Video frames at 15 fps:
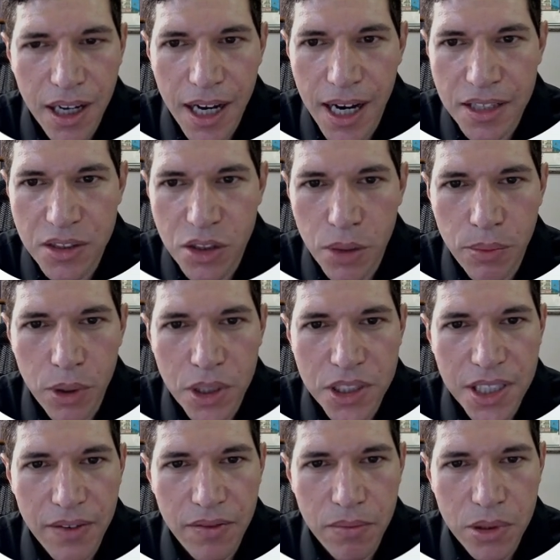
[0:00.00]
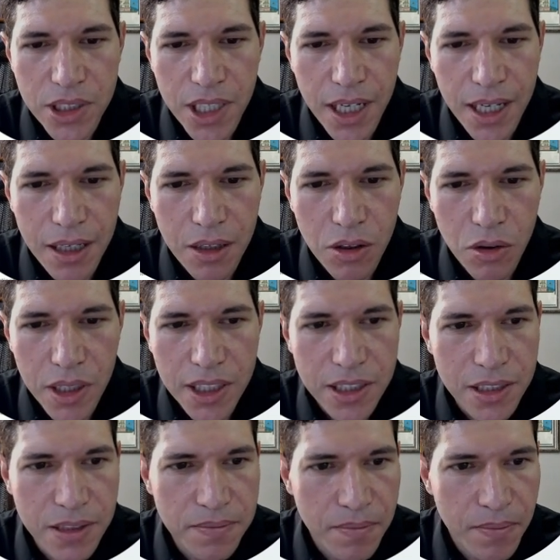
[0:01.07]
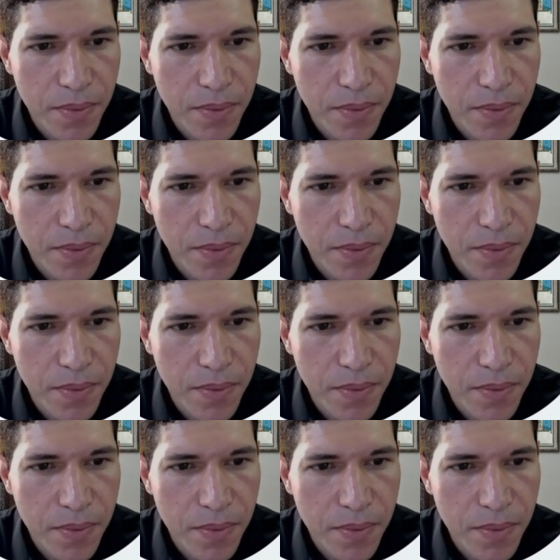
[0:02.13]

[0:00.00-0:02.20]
2.7% increase.